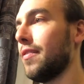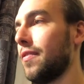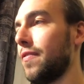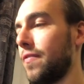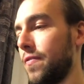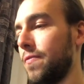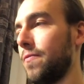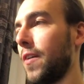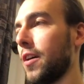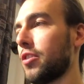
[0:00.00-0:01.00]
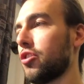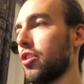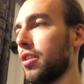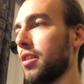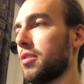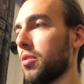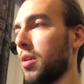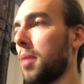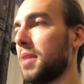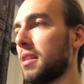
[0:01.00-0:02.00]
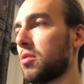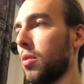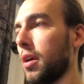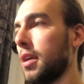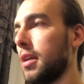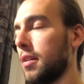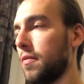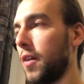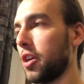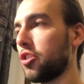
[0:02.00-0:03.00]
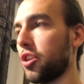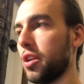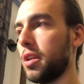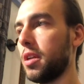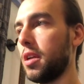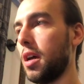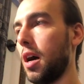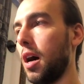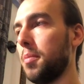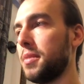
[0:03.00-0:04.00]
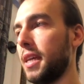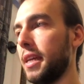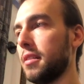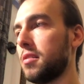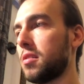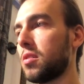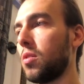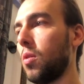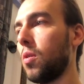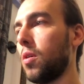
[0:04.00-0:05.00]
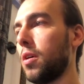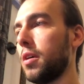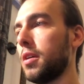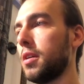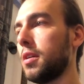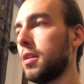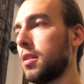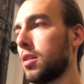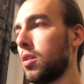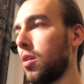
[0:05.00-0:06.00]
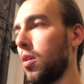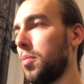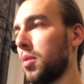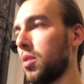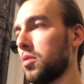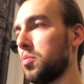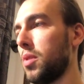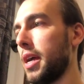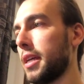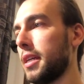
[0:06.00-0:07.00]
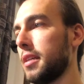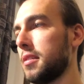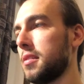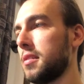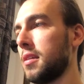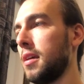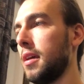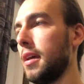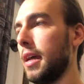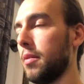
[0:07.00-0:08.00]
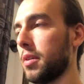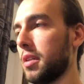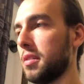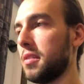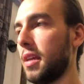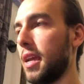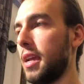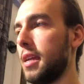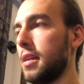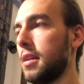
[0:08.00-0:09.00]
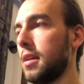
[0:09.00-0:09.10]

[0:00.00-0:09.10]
Function, so update score. Function update score, open, close brackets. And we're gonna say,